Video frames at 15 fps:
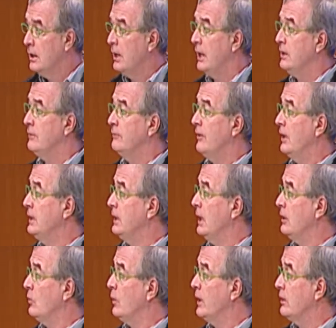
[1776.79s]
and to find
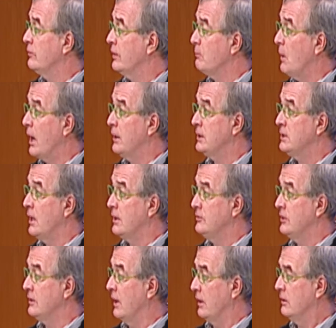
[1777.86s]
out a way of
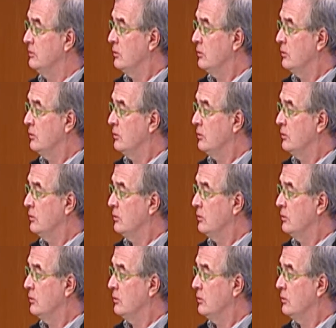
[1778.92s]
monetizing that.